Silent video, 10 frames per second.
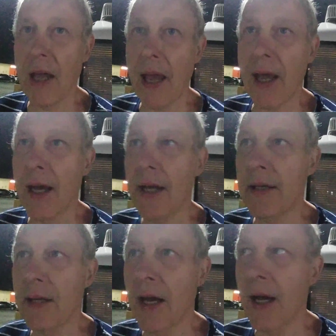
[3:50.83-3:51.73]

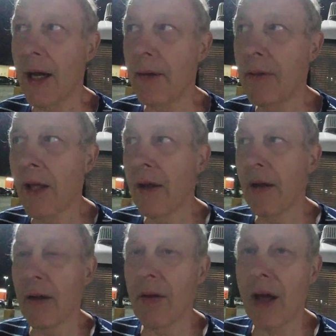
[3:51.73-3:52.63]
and uh,
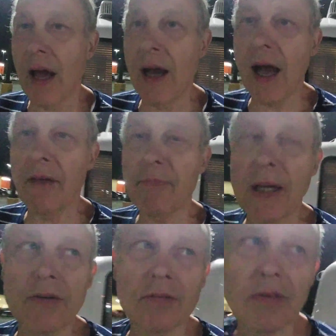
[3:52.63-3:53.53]
I've
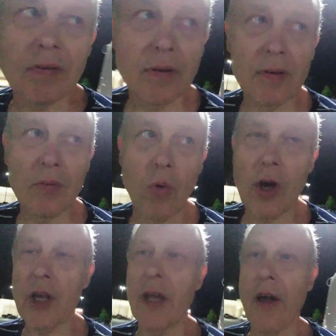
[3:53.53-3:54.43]
been
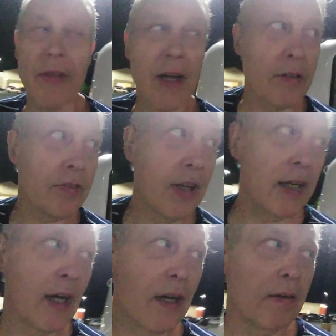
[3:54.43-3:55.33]
working on the
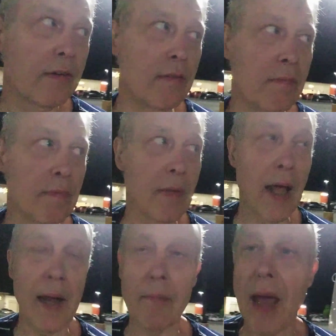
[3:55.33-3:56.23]
casita
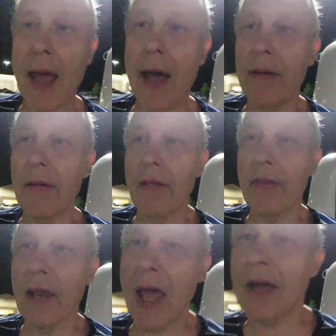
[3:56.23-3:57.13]
like mad in
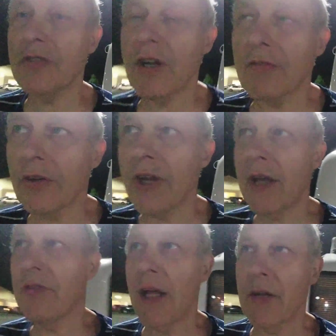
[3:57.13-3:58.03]
the last several
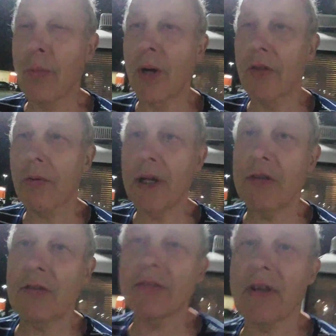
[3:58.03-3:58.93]
days, and that's one of the
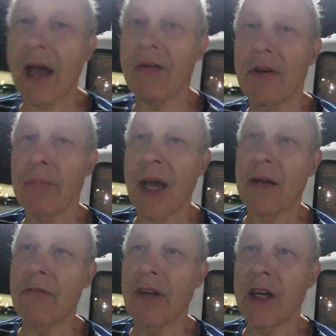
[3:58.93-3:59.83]
reasons I haven't made
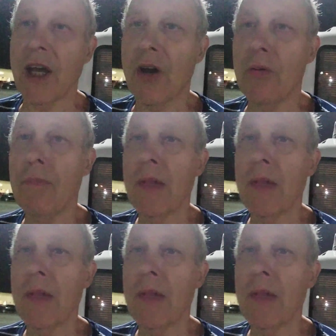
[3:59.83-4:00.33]
a video